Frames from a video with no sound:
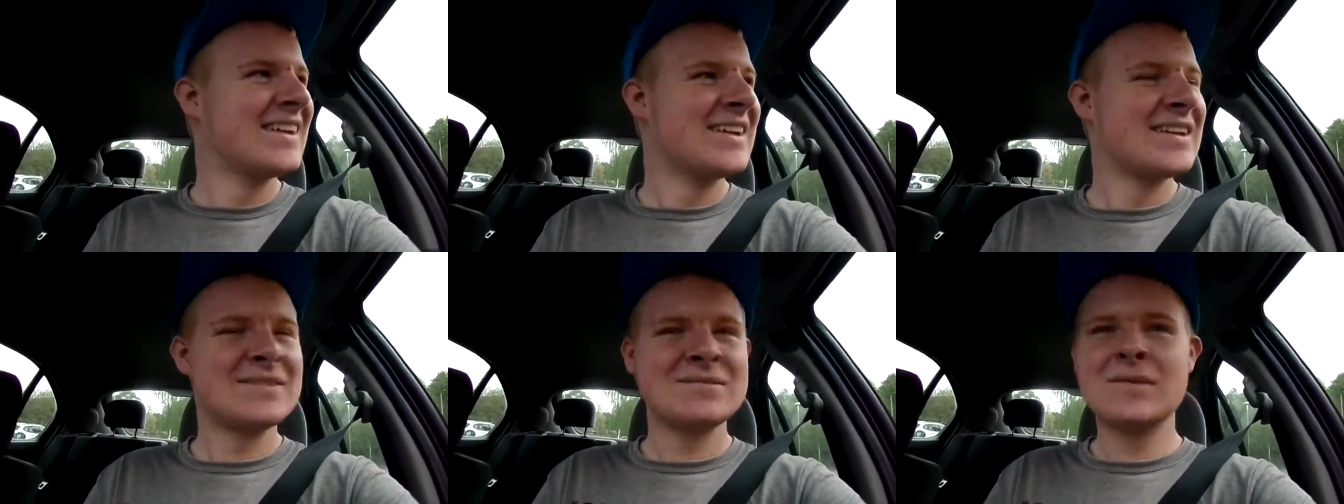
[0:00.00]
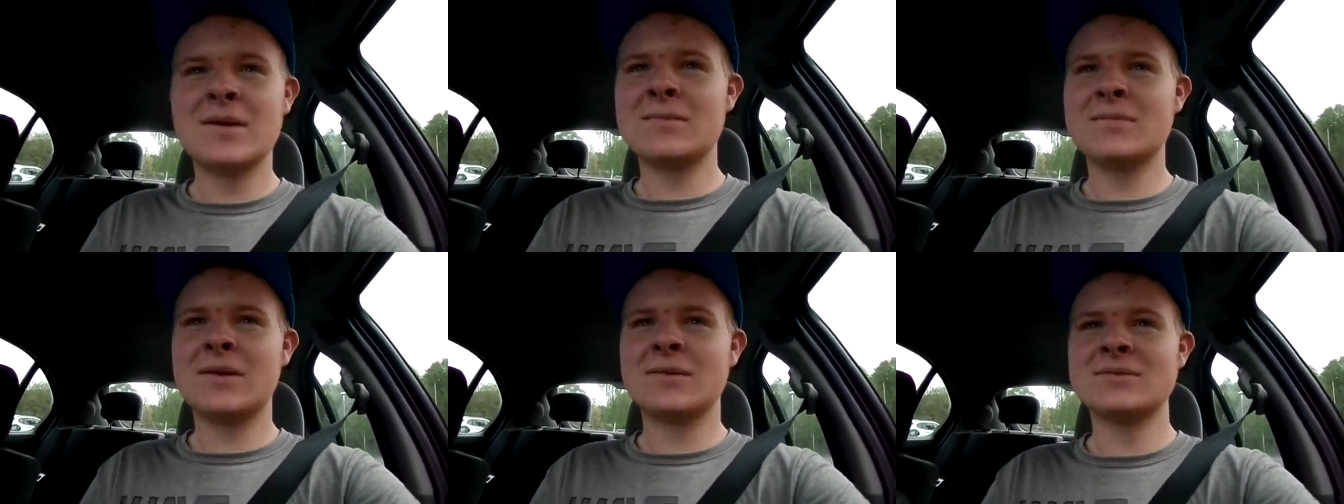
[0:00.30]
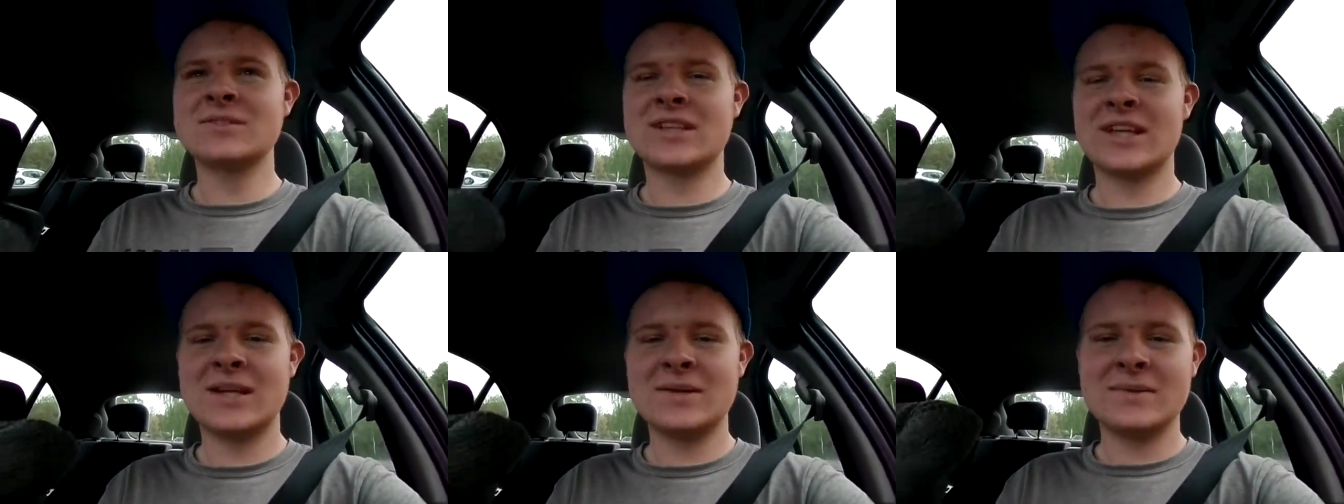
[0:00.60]
My mum's
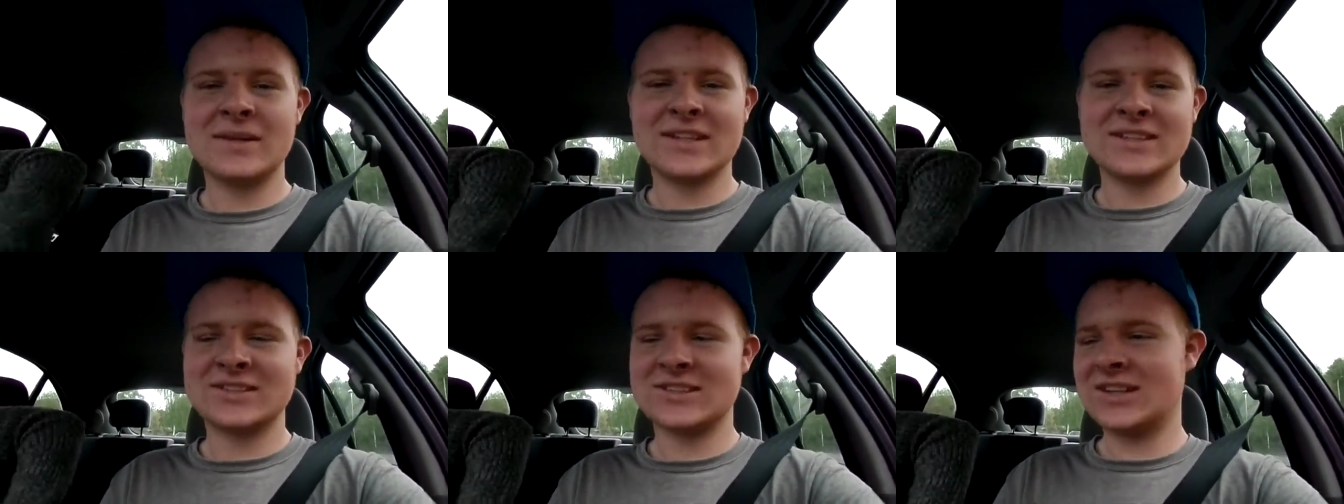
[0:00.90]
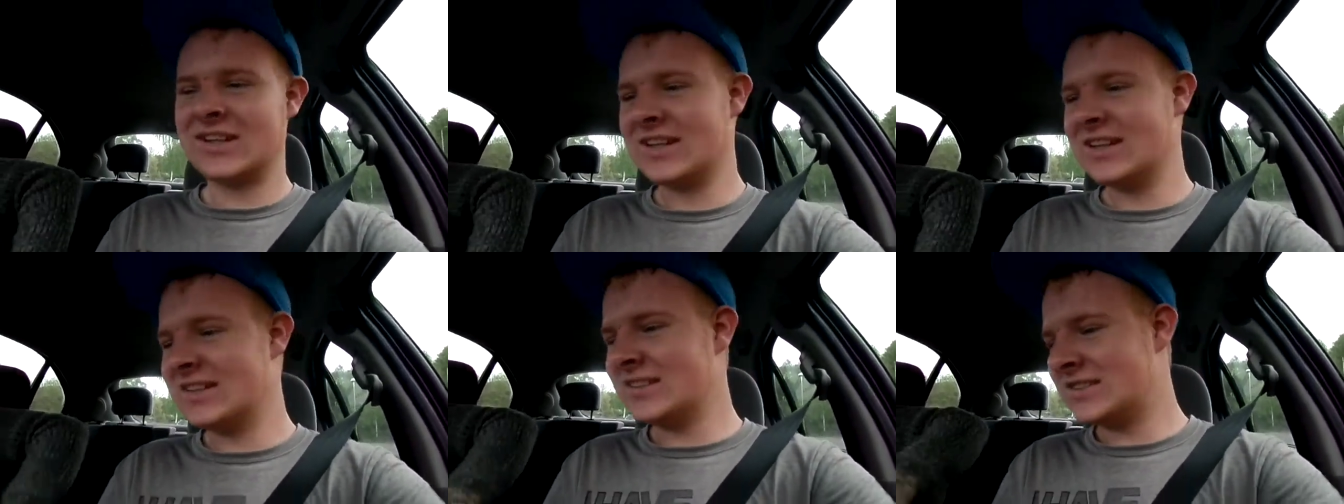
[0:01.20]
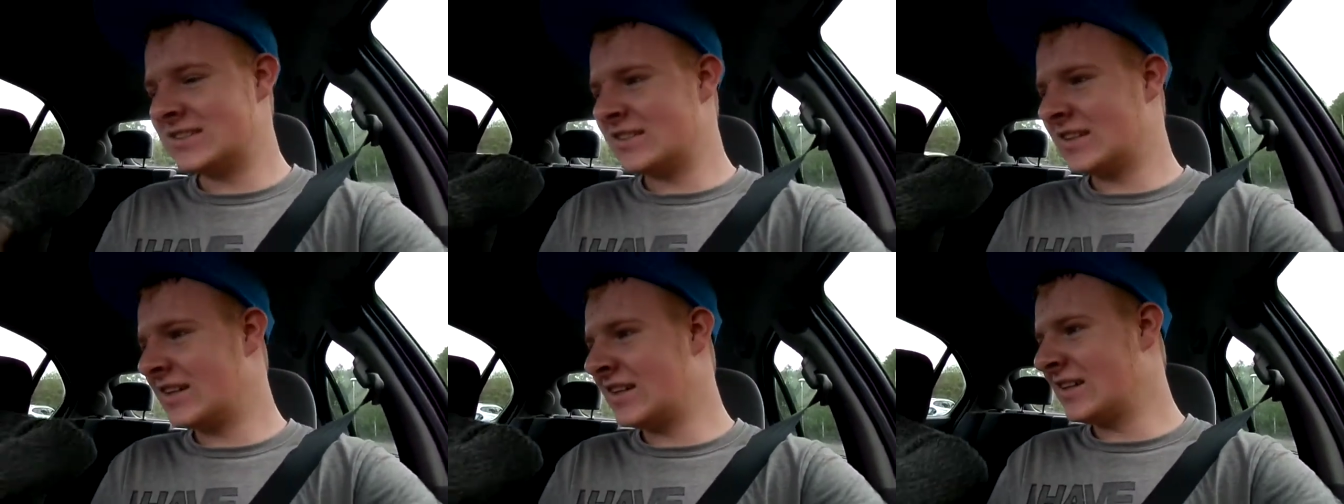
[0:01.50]
getting a bit excited,
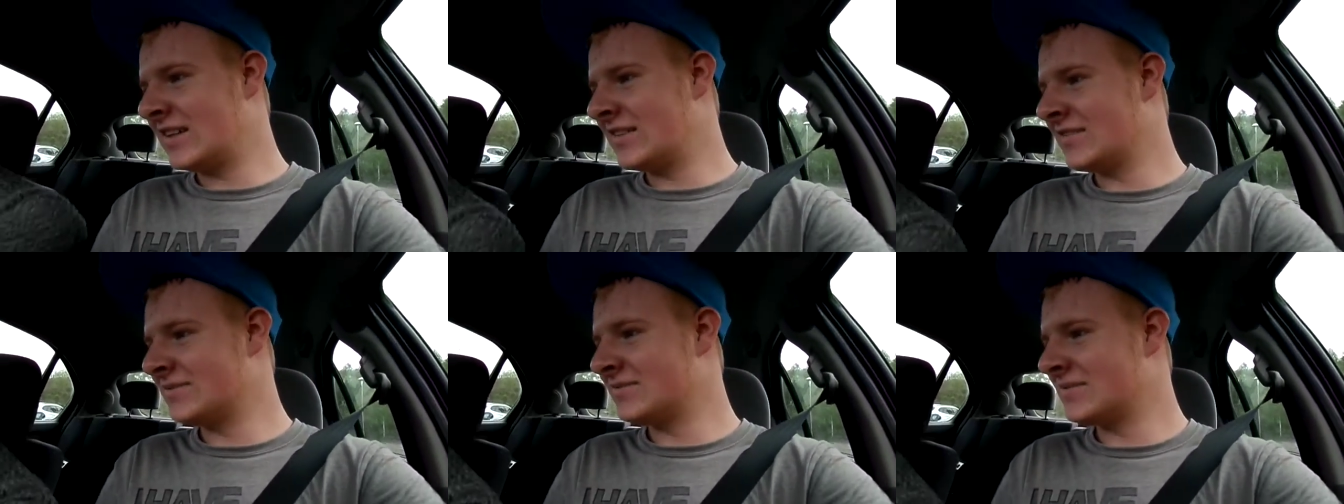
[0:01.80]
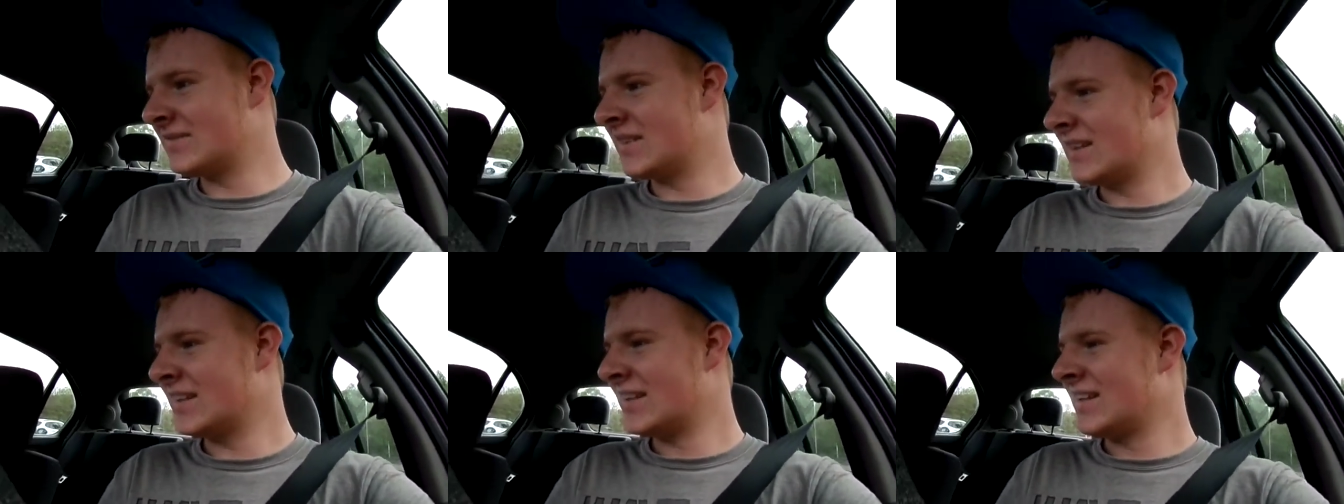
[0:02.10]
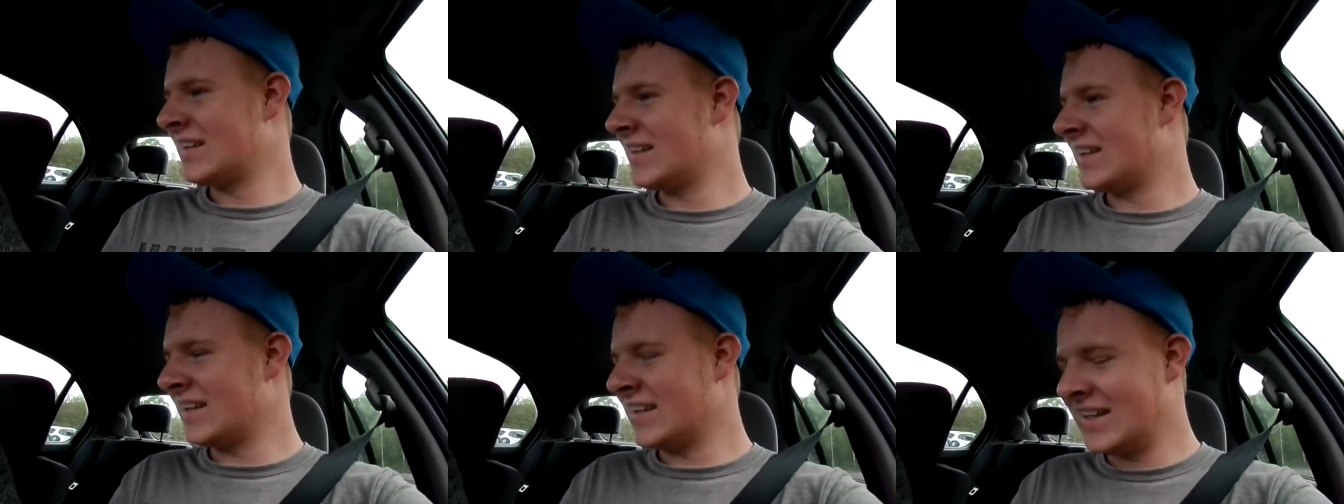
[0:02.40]
so...
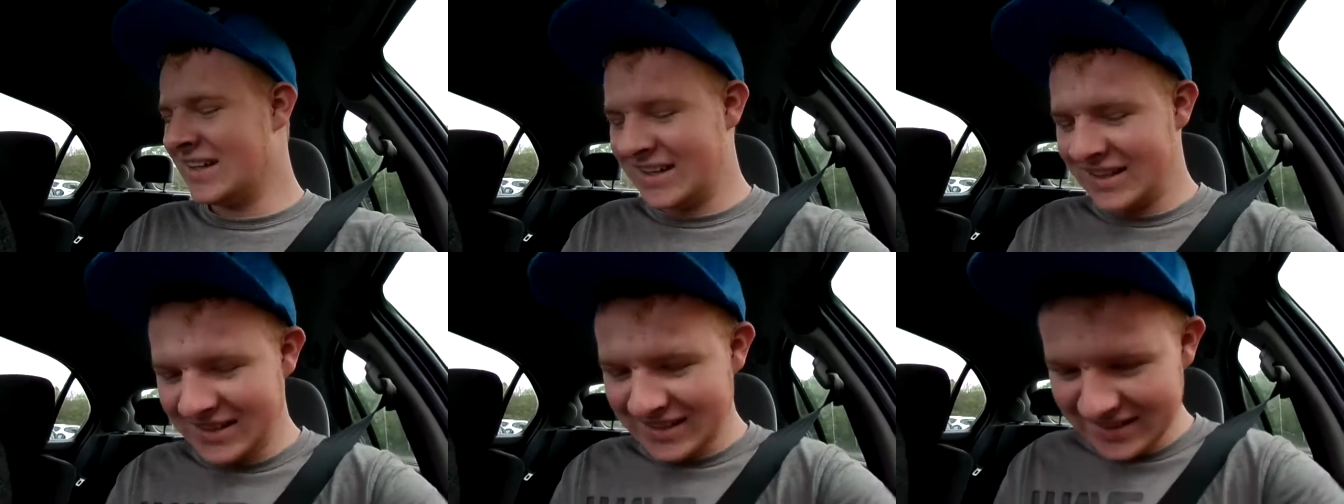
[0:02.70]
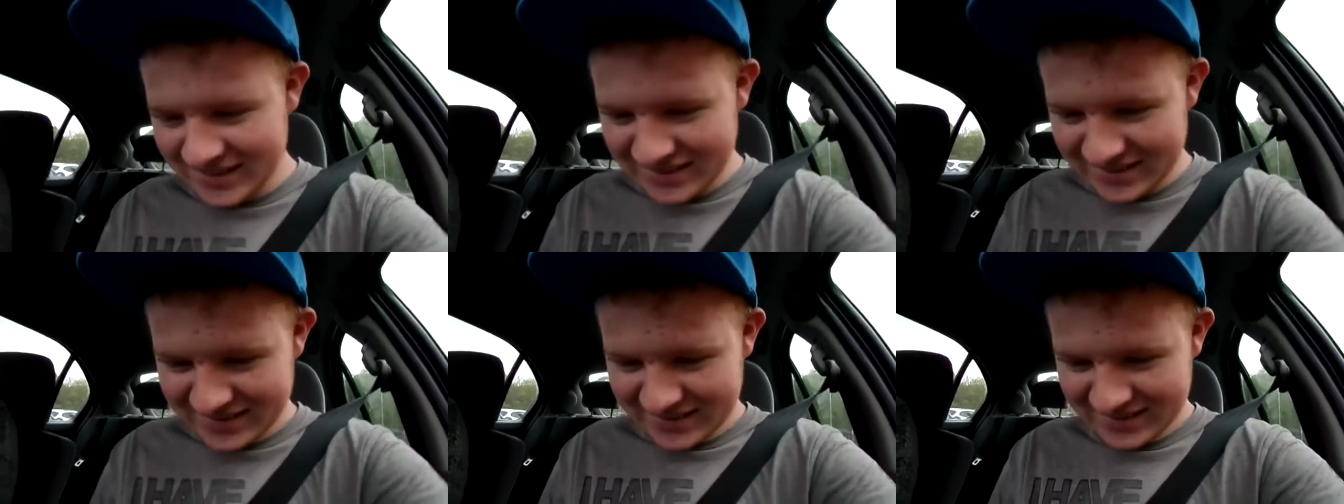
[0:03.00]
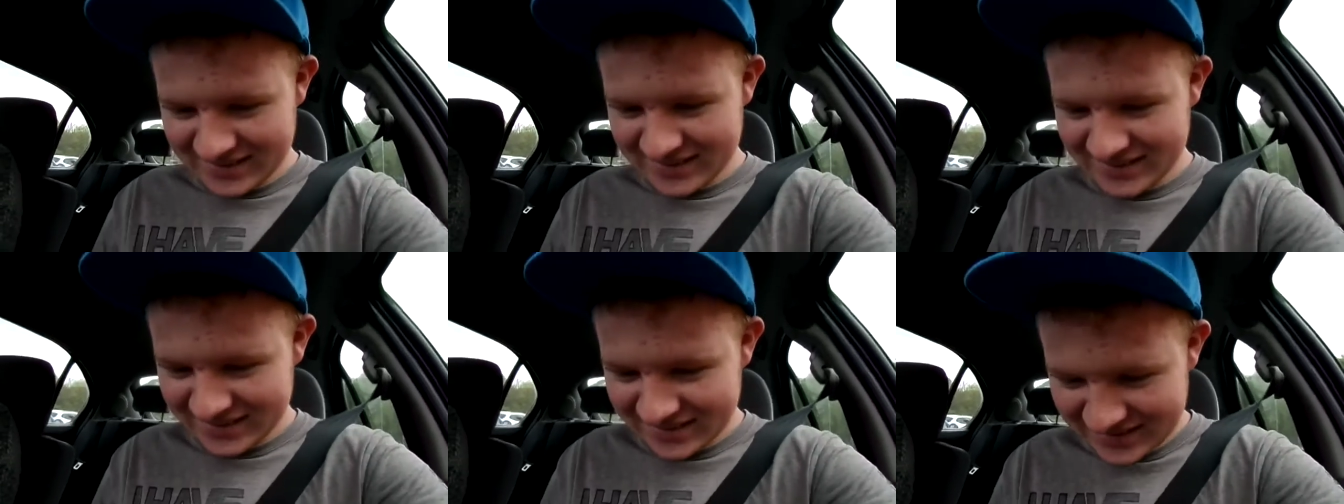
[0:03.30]
It's not even
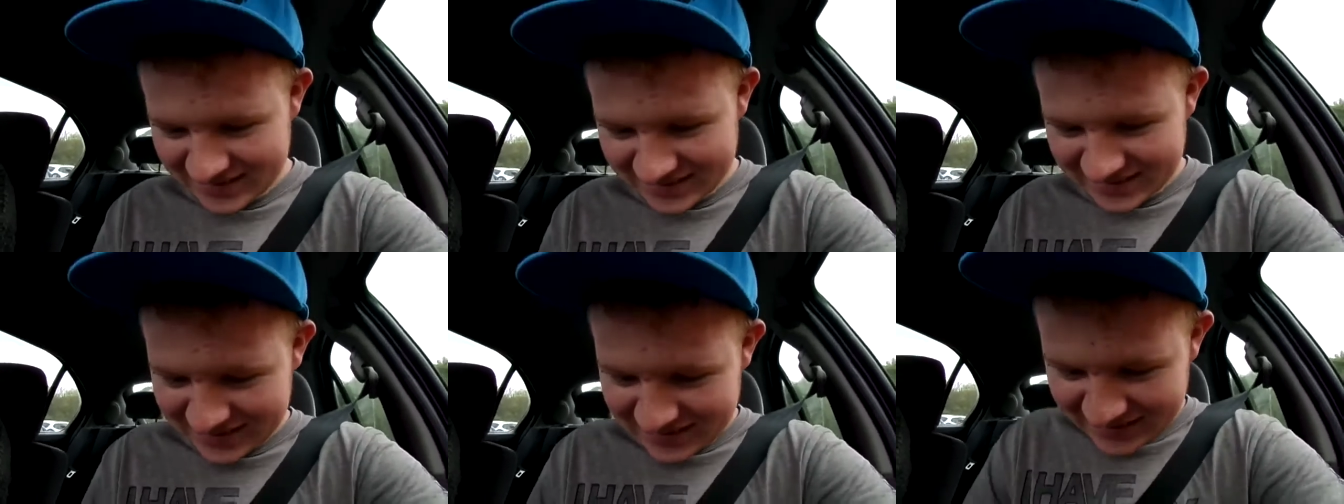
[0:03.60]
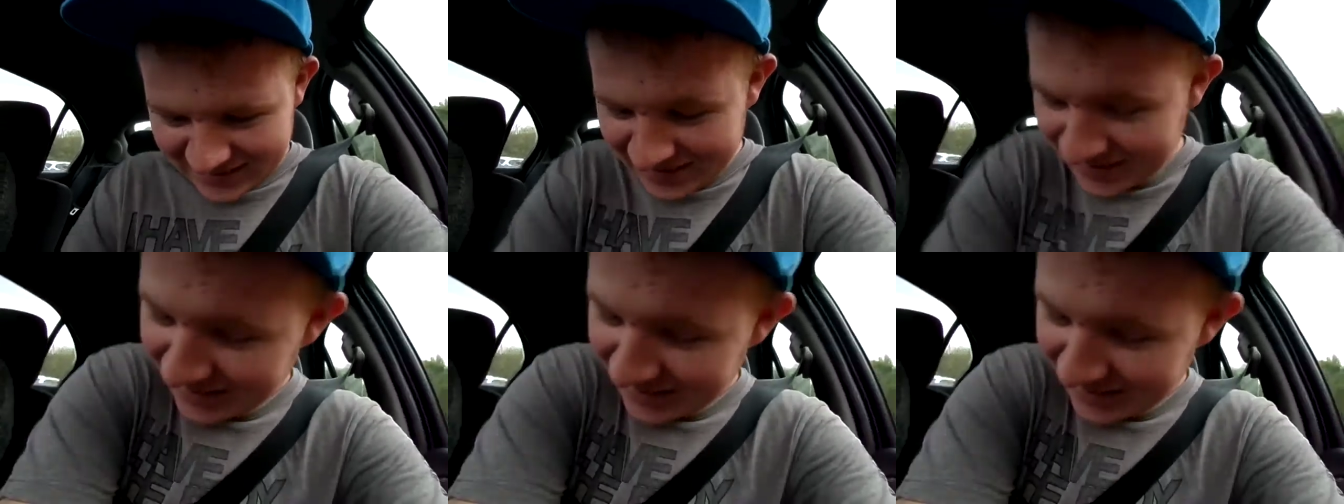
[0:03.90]
my thing.